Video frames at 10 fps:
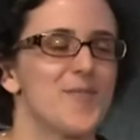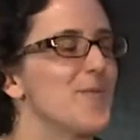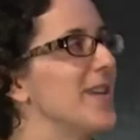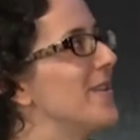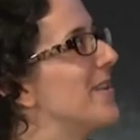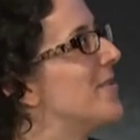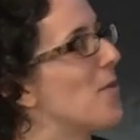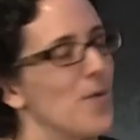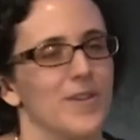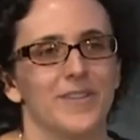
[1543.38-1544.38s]
when
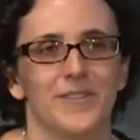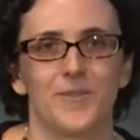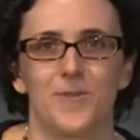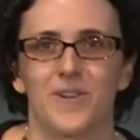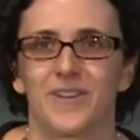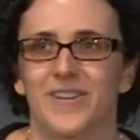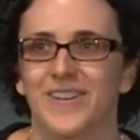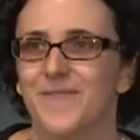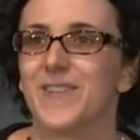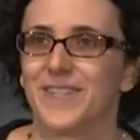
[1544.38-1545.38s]
oil is no longer,
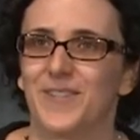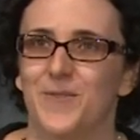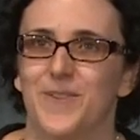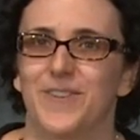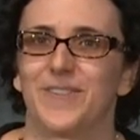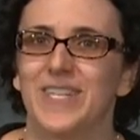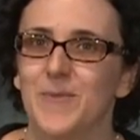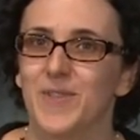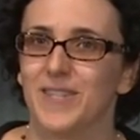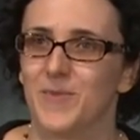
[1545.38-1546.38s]
vanilla is no longer
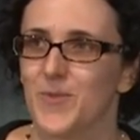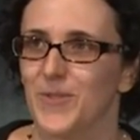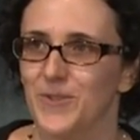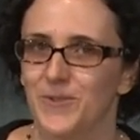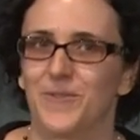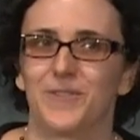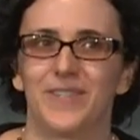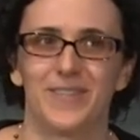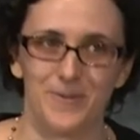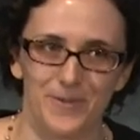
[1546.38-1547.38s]
deemed the most useful
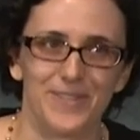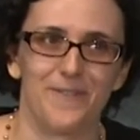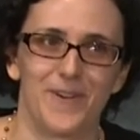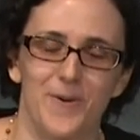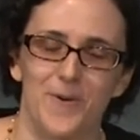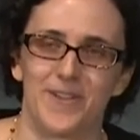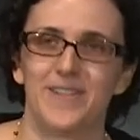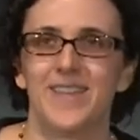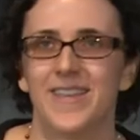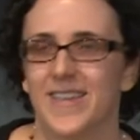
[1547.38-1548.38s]
use of our oil
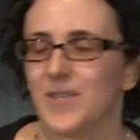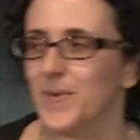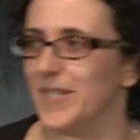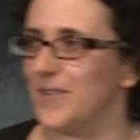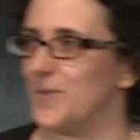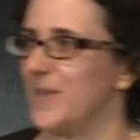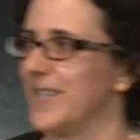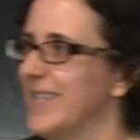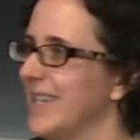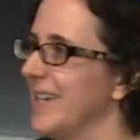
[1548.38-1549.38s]
as we start
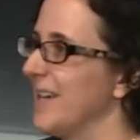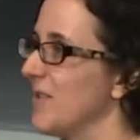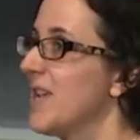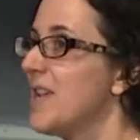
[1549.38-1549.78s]
dwindling that down.